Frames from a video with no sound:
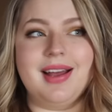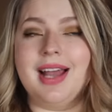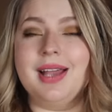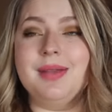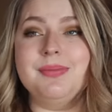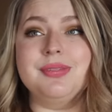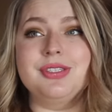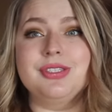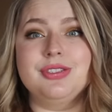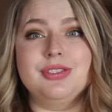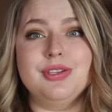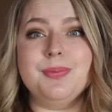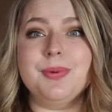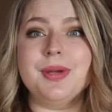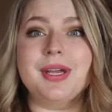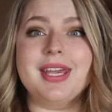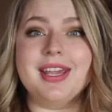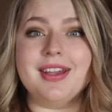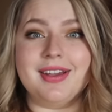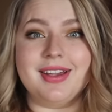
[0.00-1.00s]
I'm super
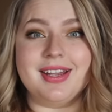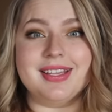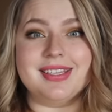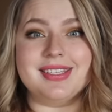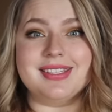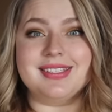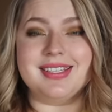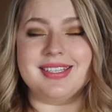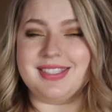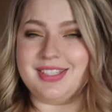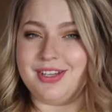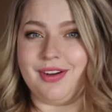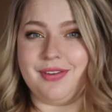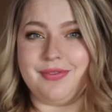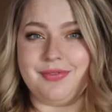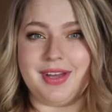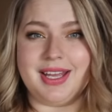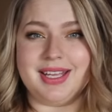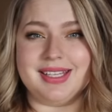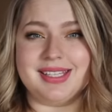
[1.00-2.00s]
curious to see her
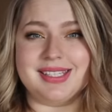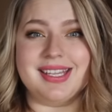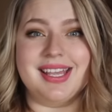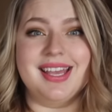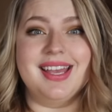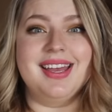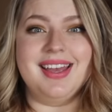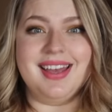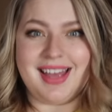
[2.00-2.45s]
finds.